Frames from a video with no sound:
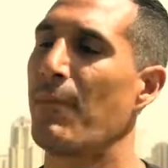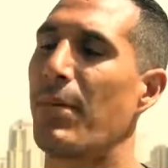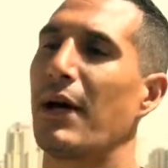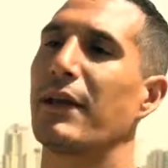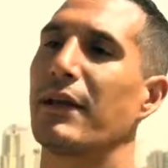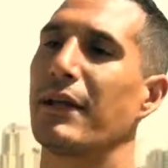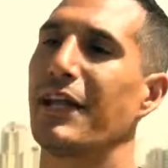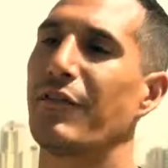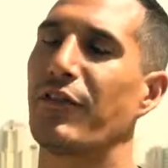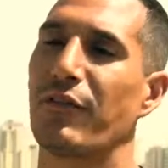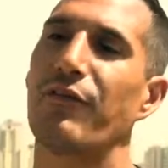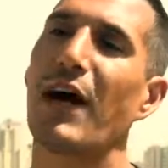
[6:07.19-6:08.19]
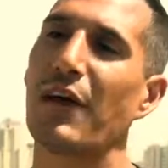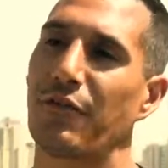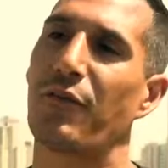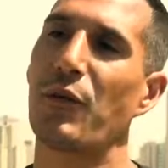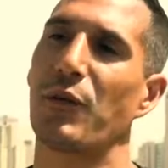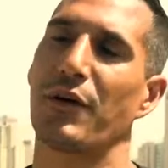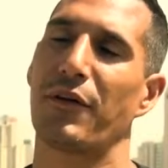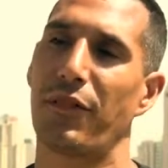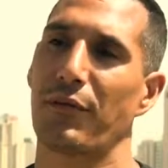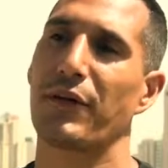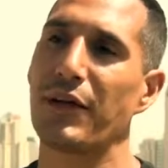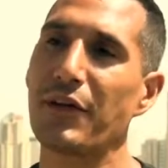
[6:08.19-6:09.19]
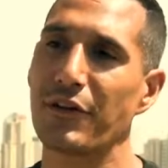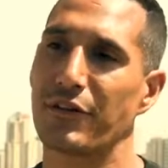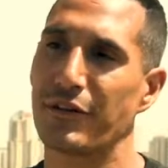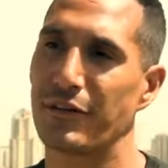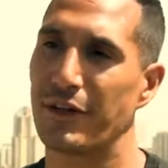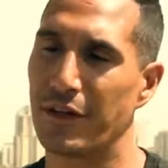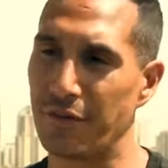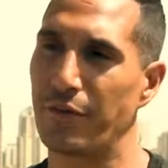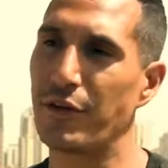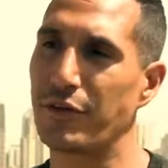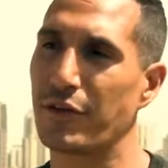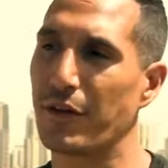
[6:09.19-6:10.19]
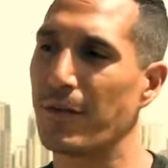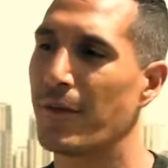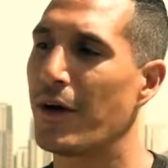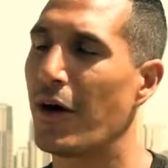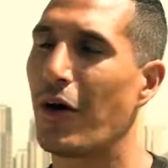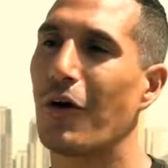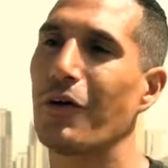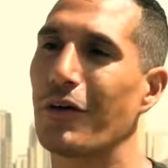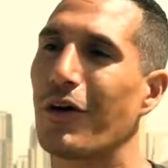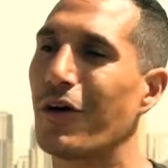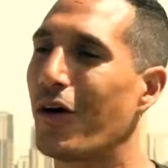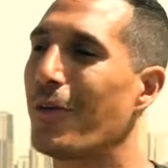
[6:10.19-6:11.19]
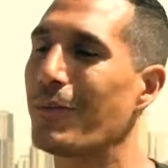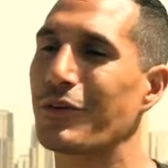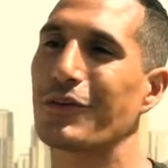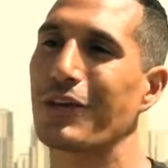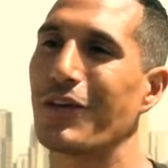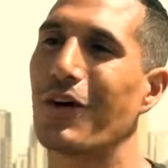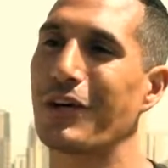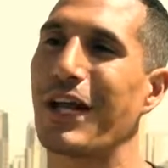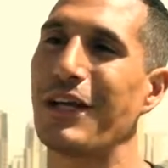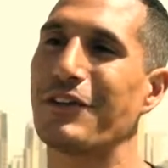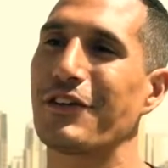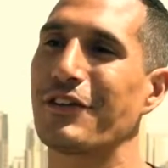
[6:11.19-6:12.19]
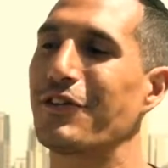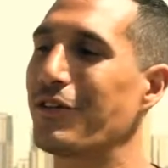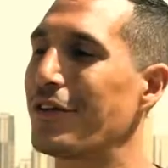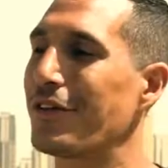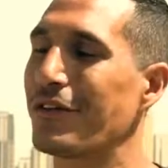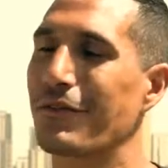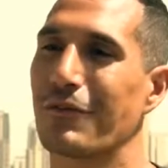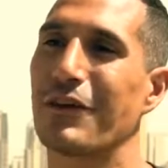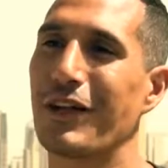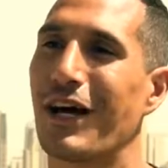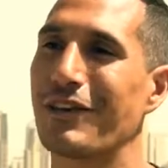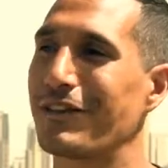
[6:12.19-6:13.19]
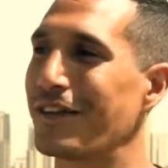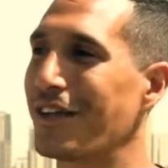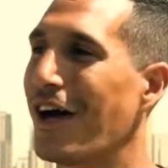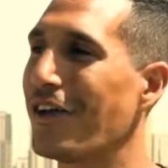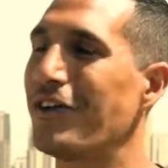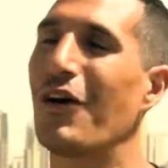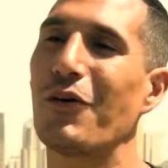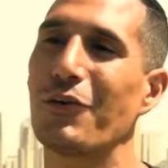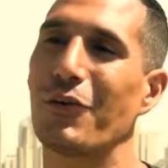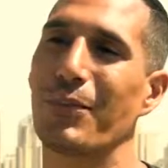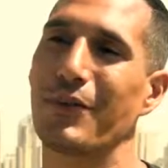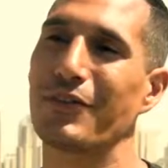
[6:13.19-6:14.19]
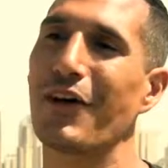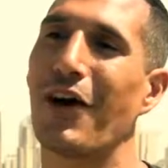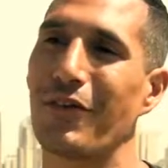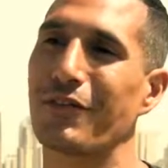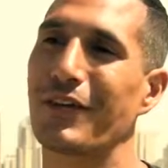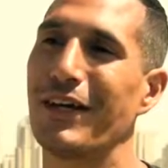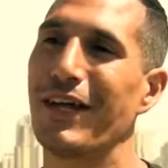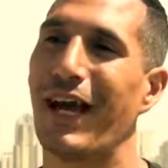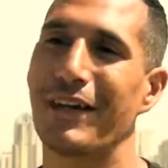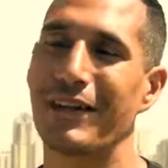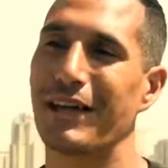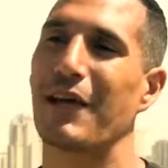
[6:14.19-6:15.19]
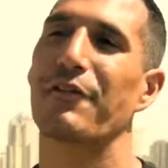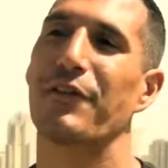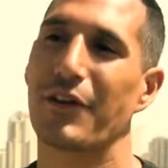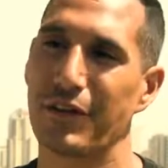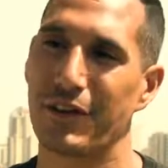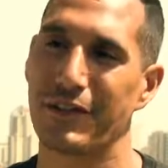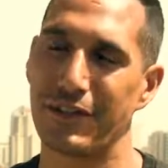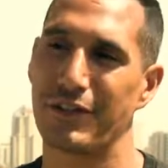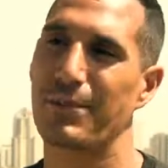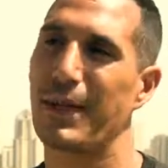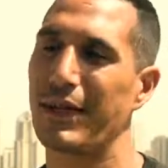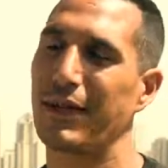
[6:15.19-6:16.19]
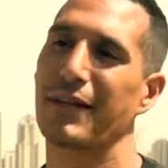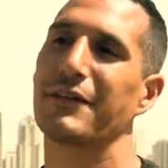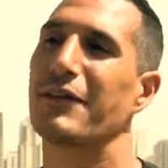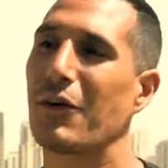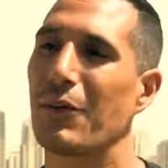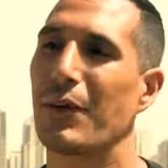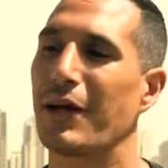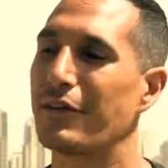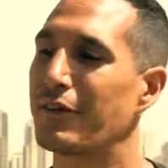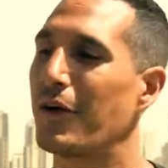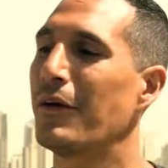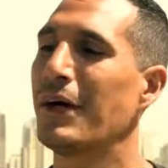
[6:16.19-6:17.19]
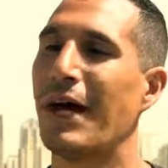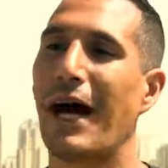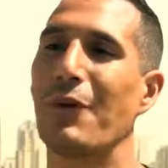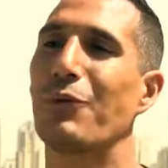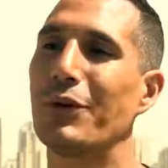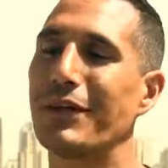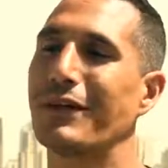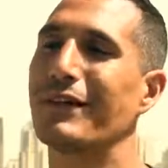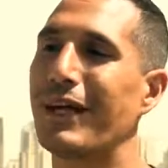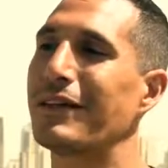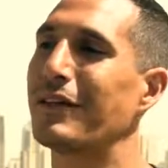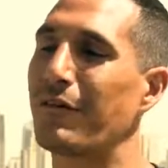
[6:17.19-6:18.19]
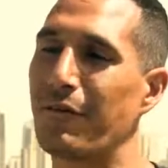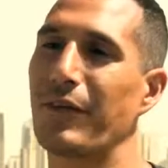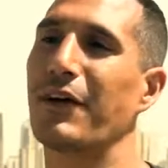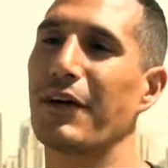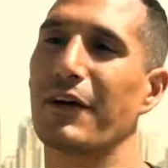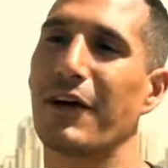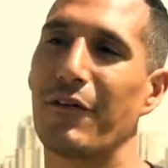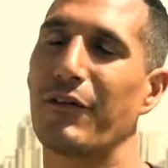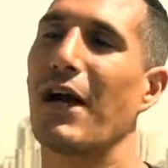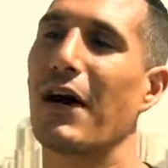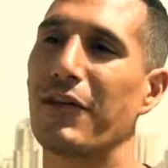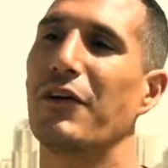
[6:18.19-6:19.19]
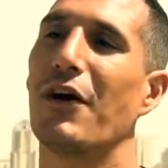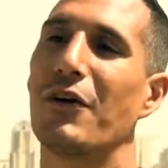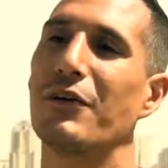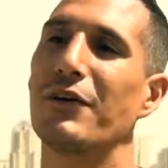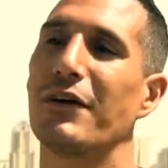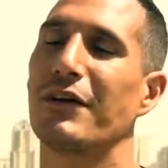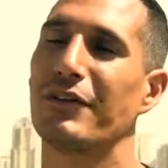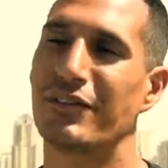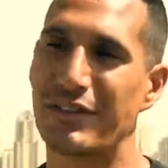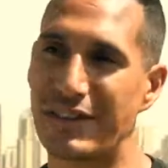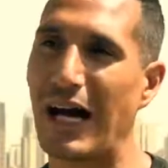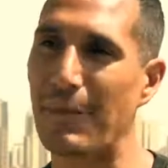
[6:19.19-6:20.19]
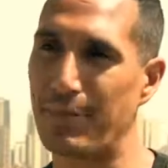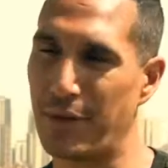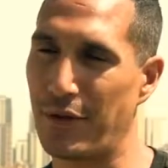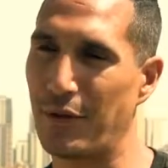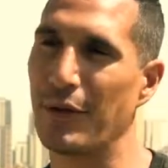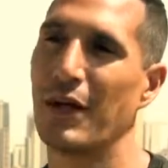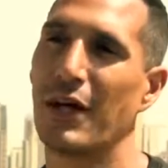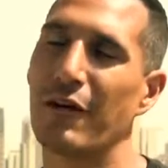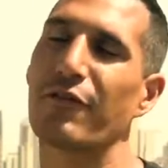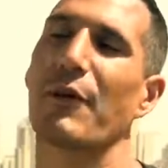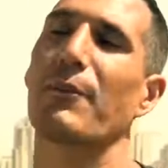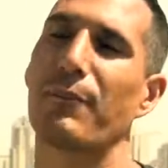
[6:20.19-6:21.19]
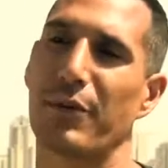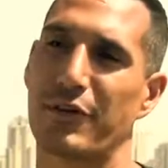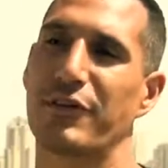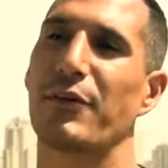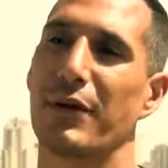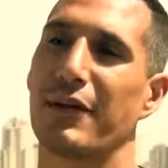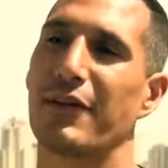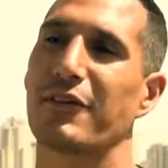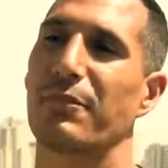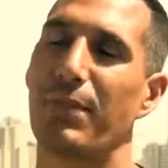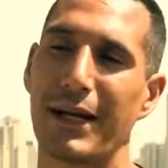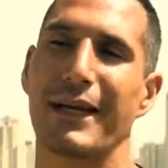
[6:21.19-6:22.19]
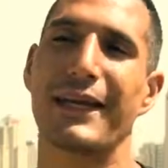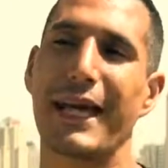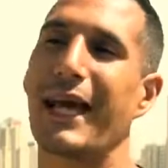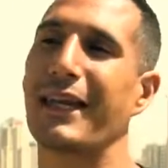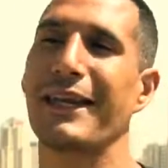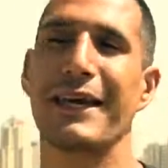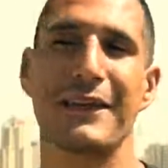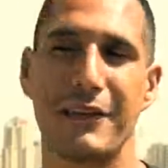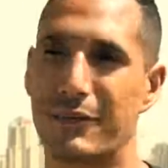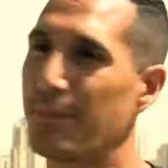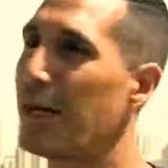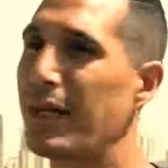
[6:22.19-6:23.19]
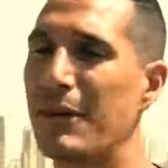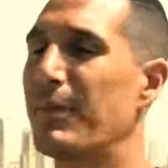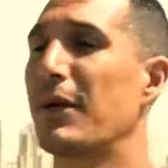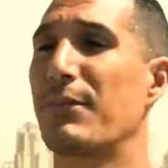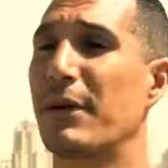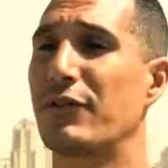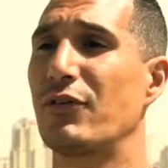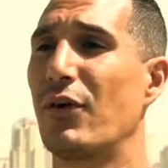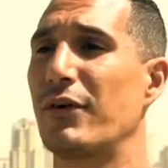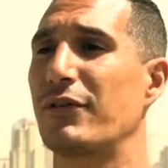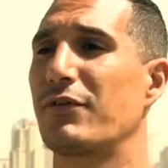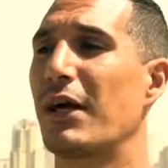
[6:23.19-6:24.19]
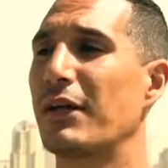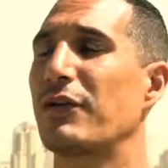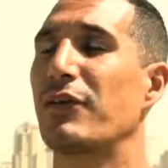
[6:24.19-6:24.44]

But if you fast forward three years in the future, all almost in all cases, you can realize that the unknown will be solved. And then that fear can dissipate and go away. So I wouldn't let the fear of the unknown stop you from pursuing this. But again, this might not be your best choice, right?